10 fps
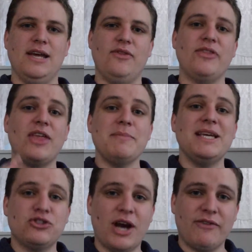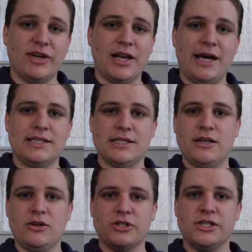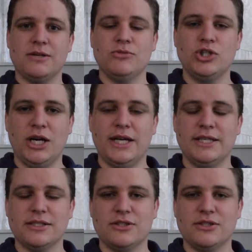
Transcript: that they mean traffic light and not some giant